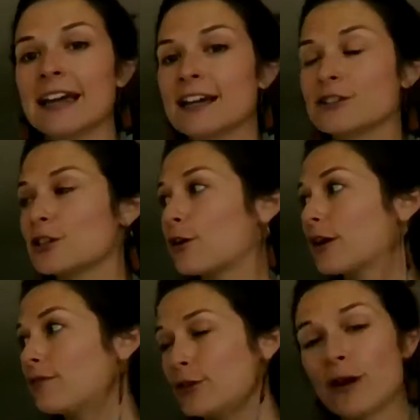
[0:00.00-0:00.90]
So,
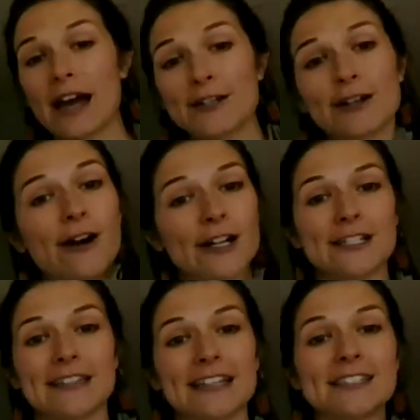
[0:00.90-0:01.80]
if you add your heart
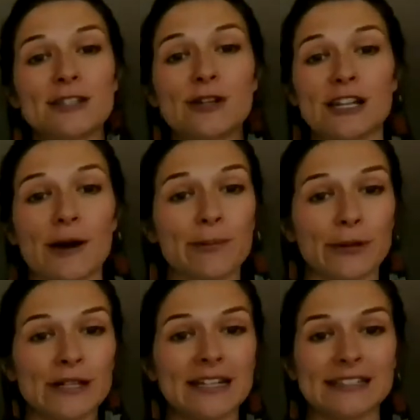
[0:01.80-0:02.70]
to this, you can
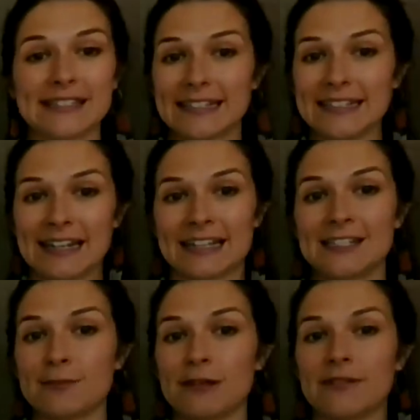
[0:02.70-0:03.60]
upload it and send it in
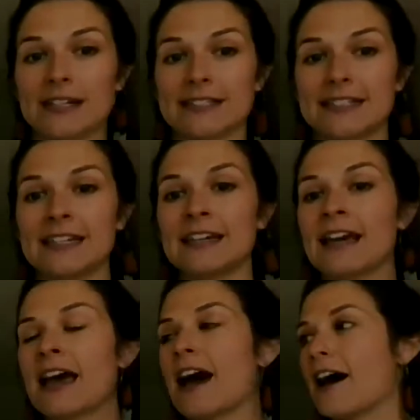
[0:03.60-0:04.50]
to BVSD
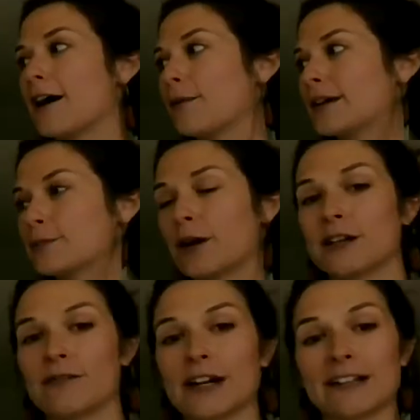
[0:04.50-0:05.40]
uh, as part
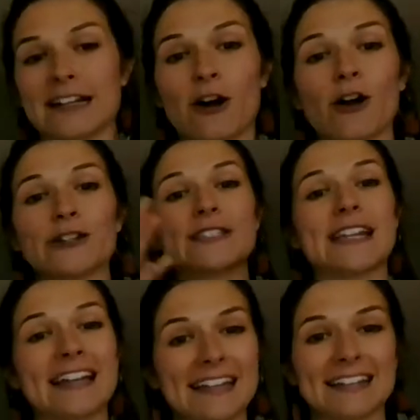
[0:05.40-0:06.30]
of our like all
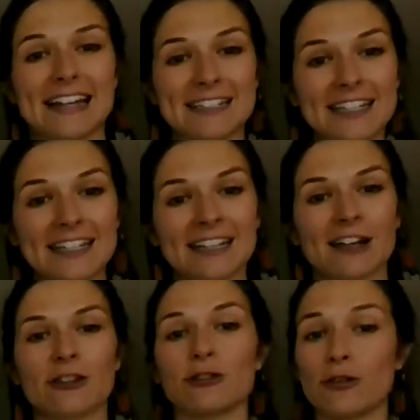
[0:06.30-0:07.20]
staying connected
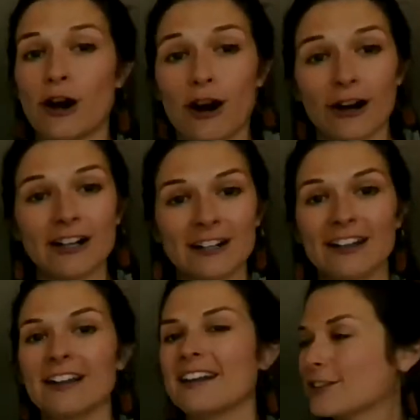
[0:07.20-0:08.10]
through the heart
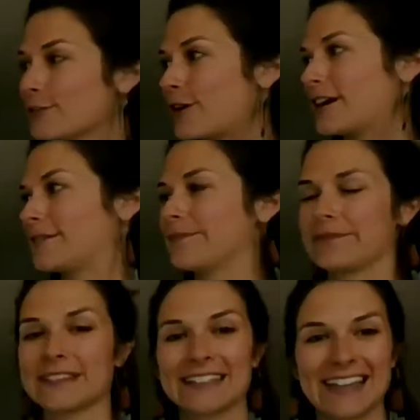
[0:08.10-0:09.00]
through art.
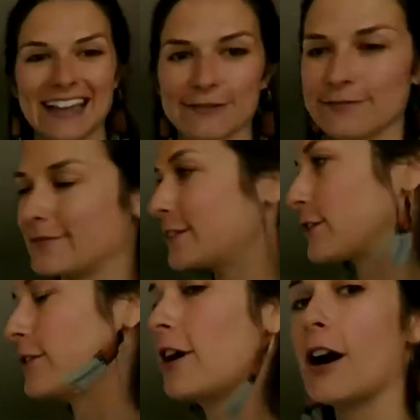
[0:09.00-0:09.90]
Okay,
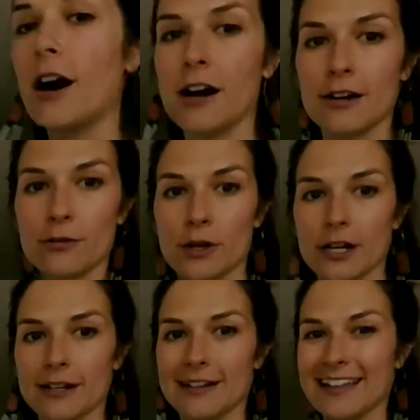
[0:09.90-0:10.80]
so heart work.